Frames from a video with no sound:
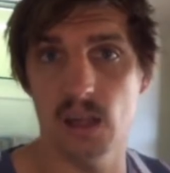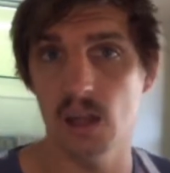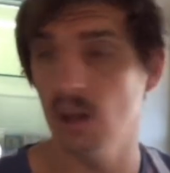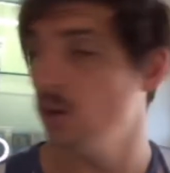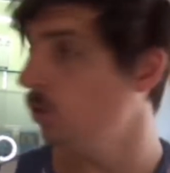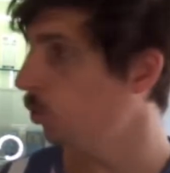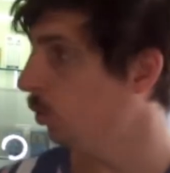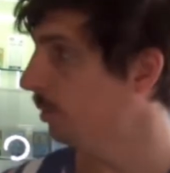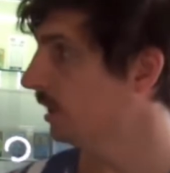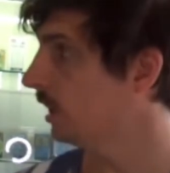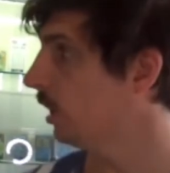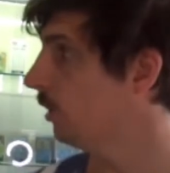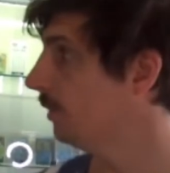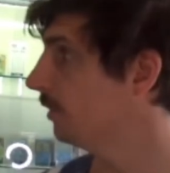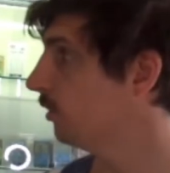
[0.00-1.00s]
we'll be
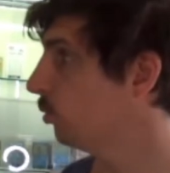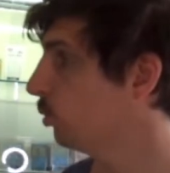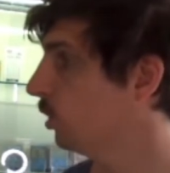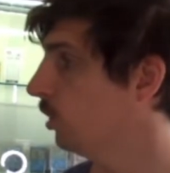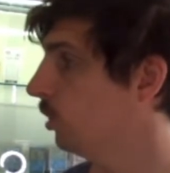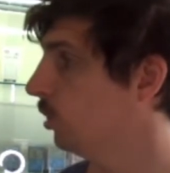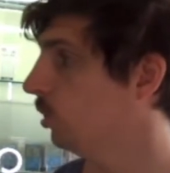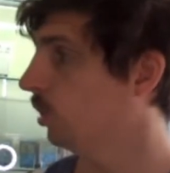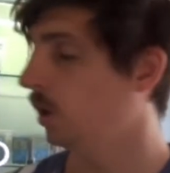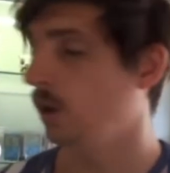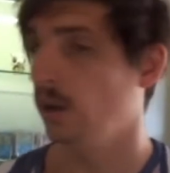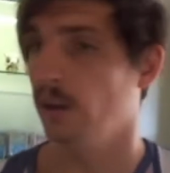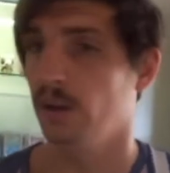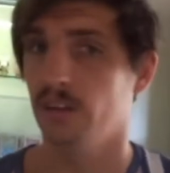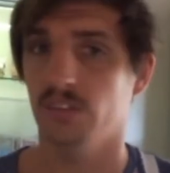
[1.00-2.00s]
going through
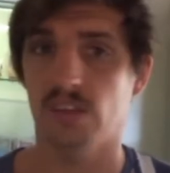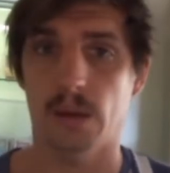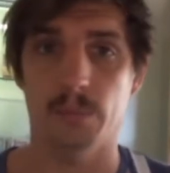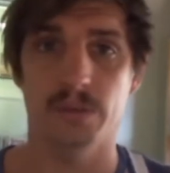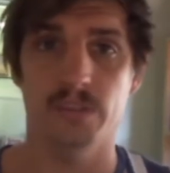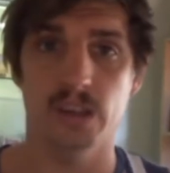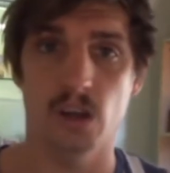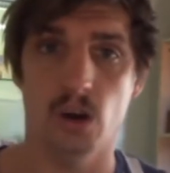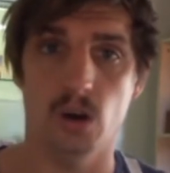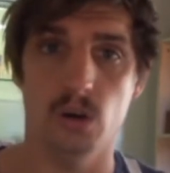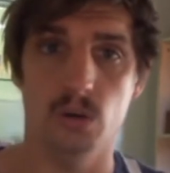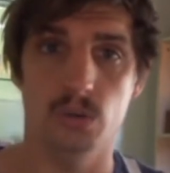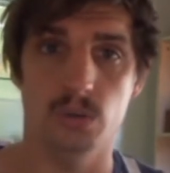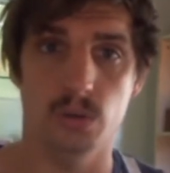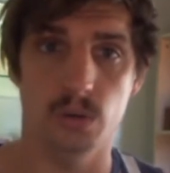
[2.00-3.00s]
some of the
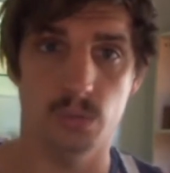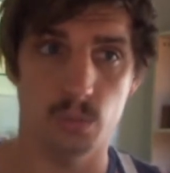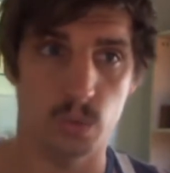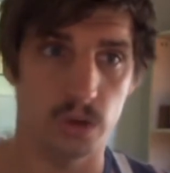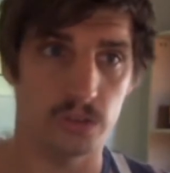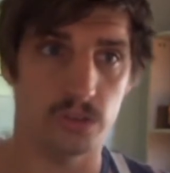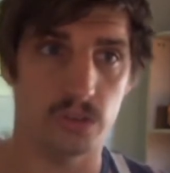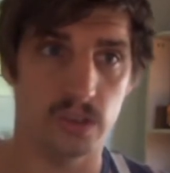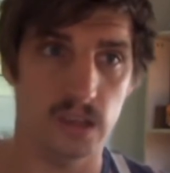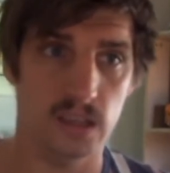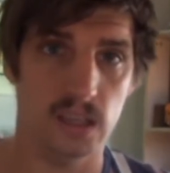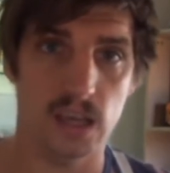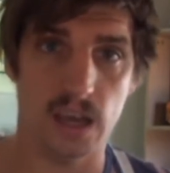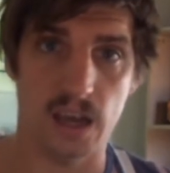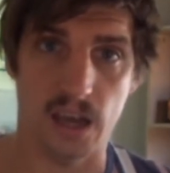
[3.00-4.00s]
old WotC
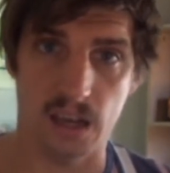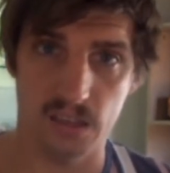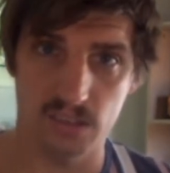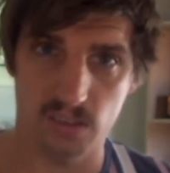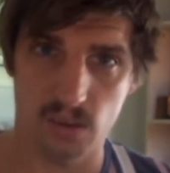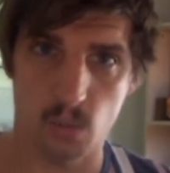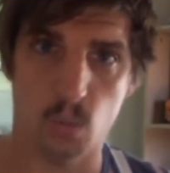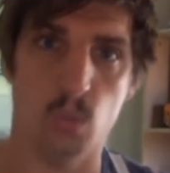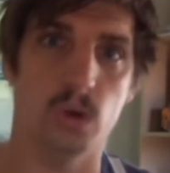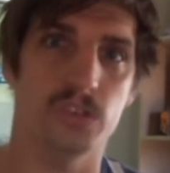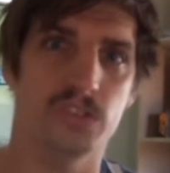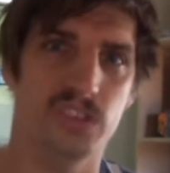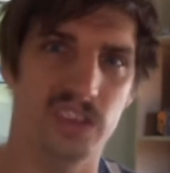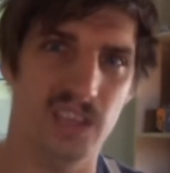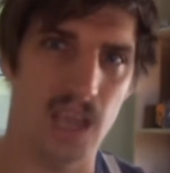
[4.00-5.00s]
cards,
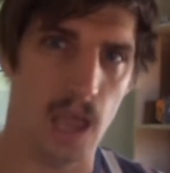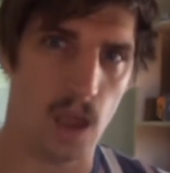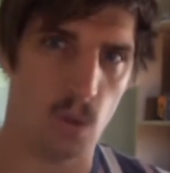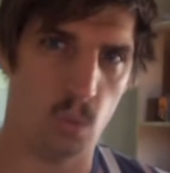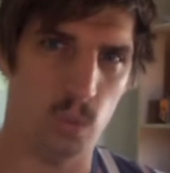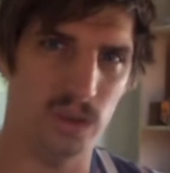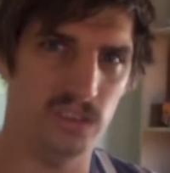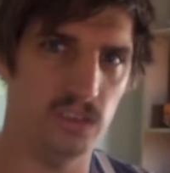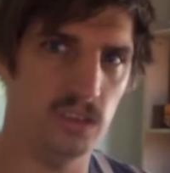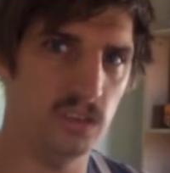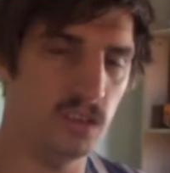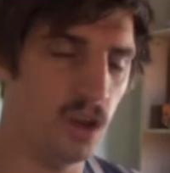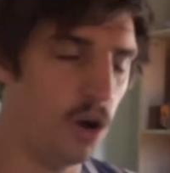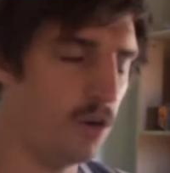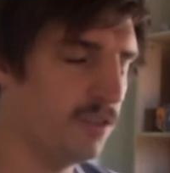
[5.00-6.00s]
WotC, Wizard
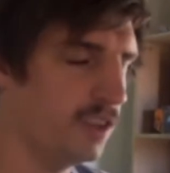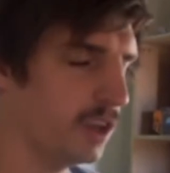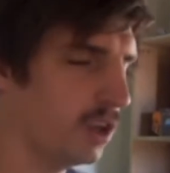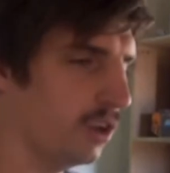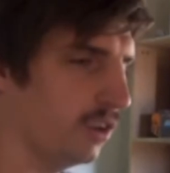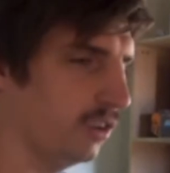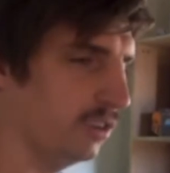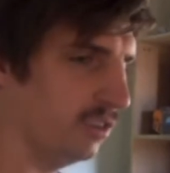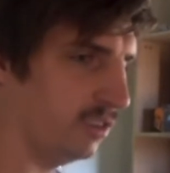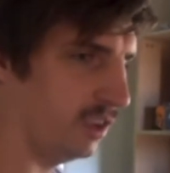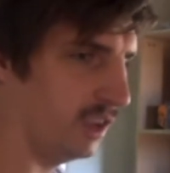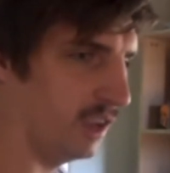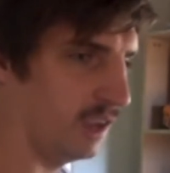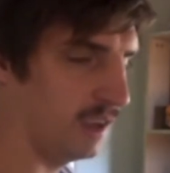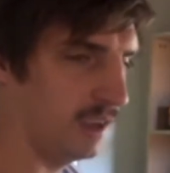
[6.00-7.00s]
of the Coast,
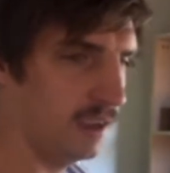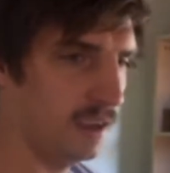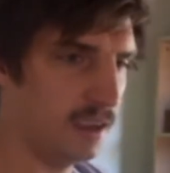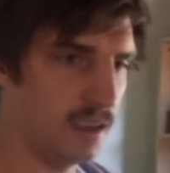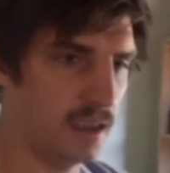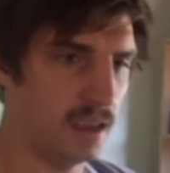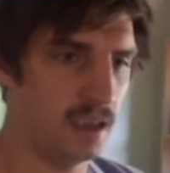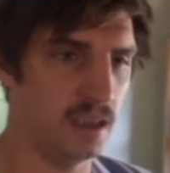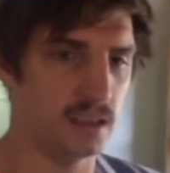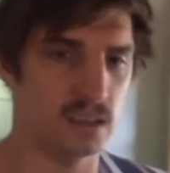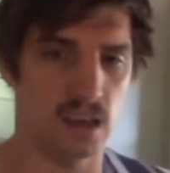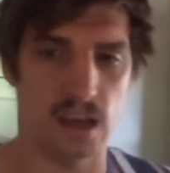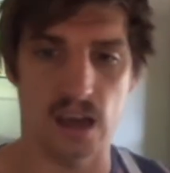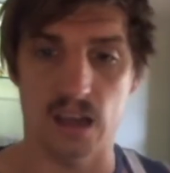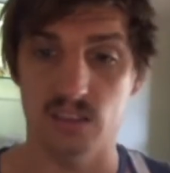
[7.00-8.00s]

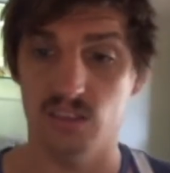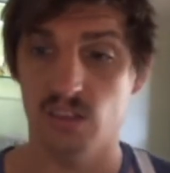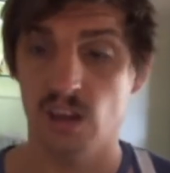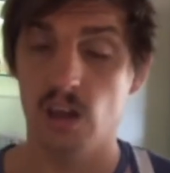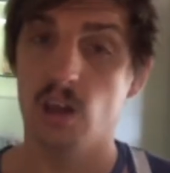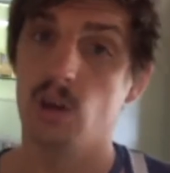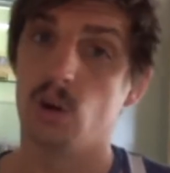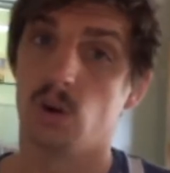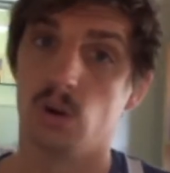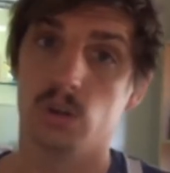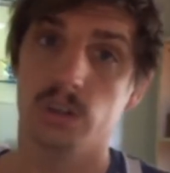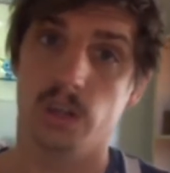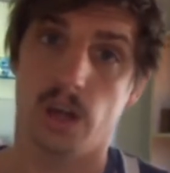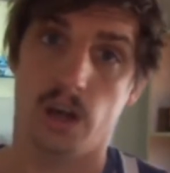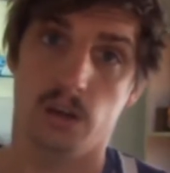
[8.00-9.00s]
cards. You
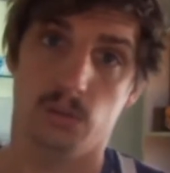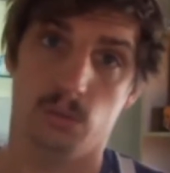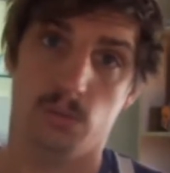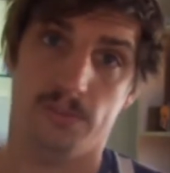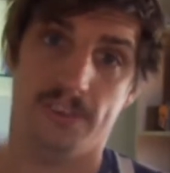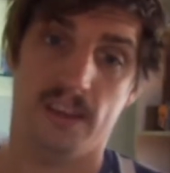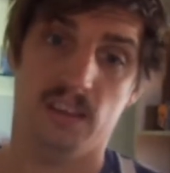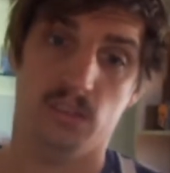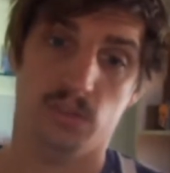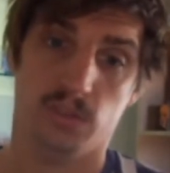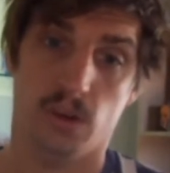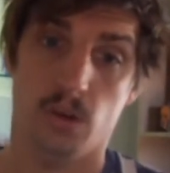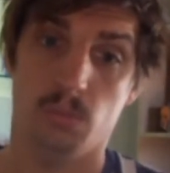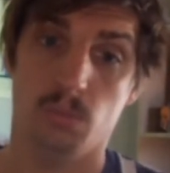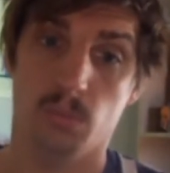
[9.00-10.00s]
know, things
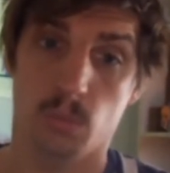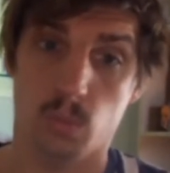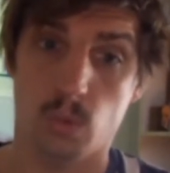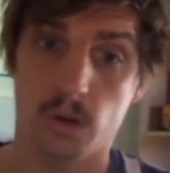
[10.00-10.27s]
from what